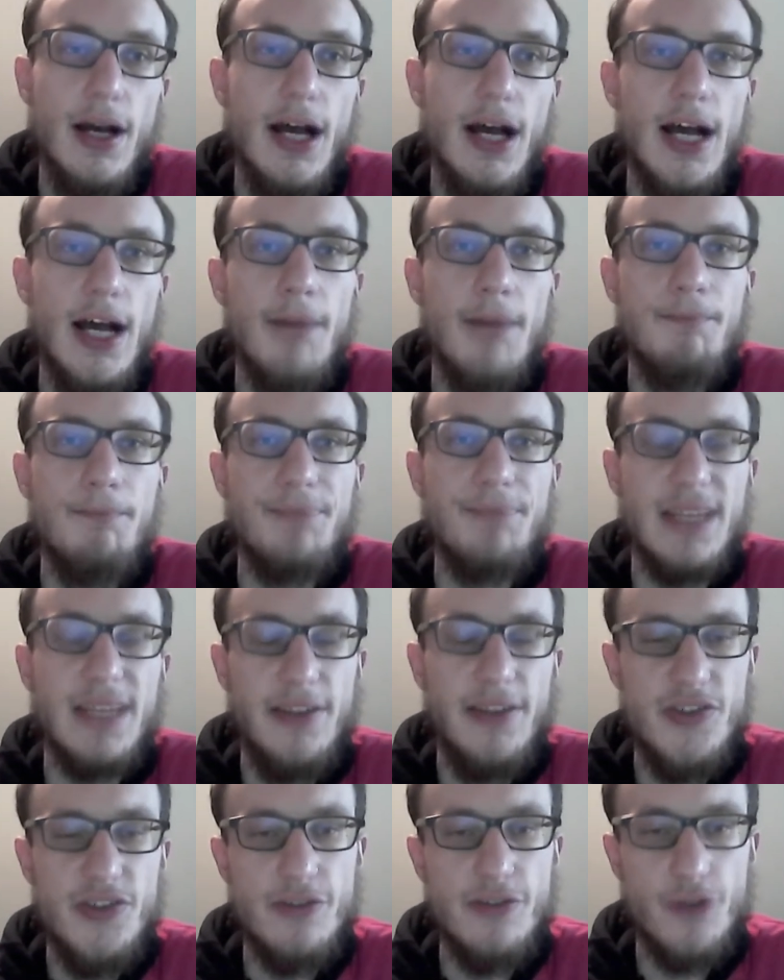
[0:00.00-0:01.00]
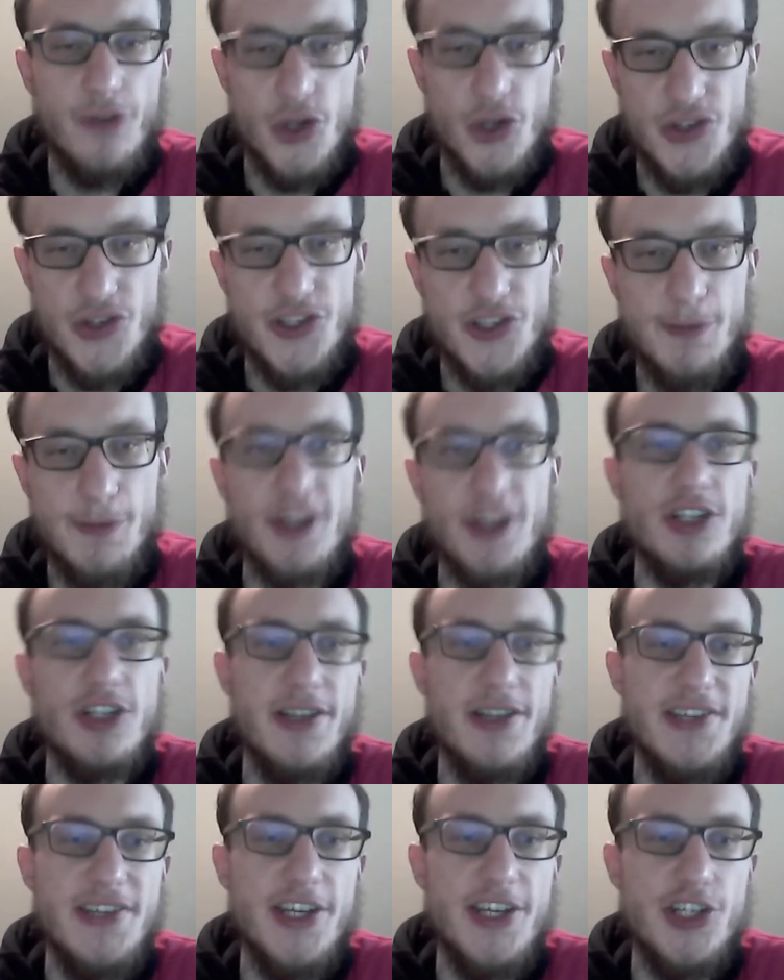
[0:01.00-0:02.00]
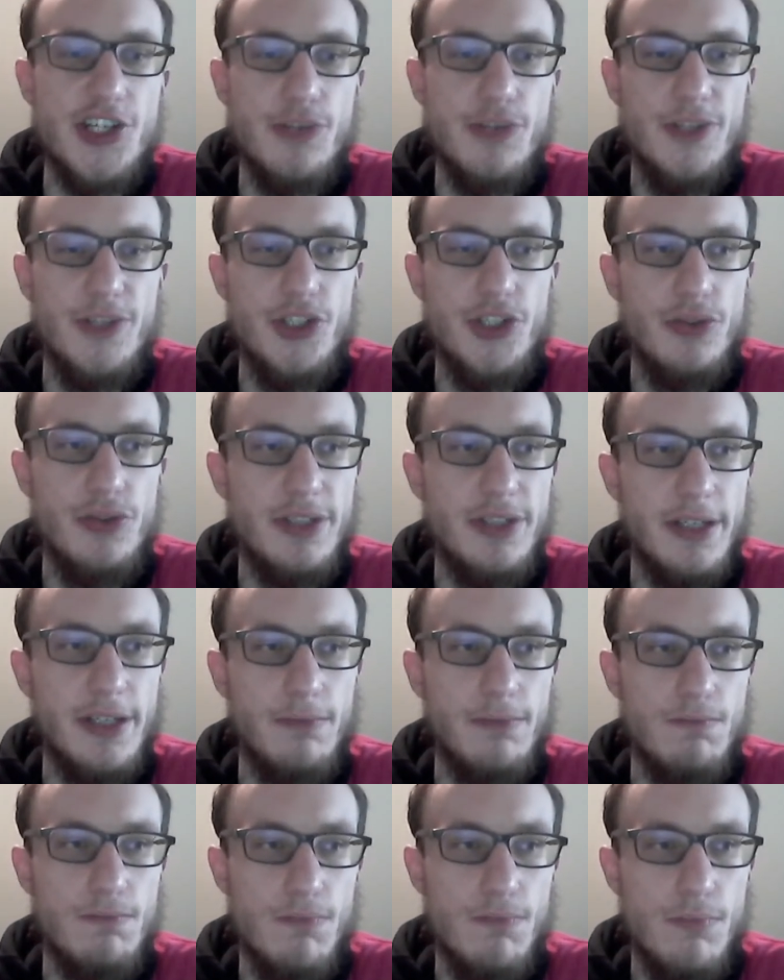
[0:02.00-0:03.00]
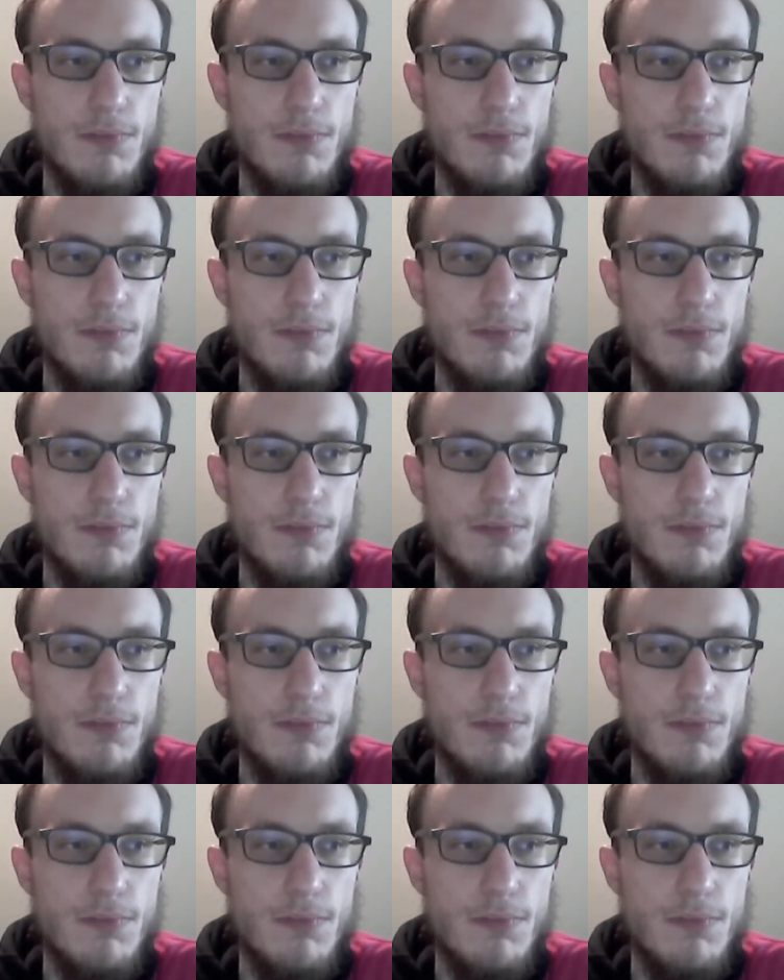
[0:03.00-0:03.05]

And this is, of course, a specialization which you can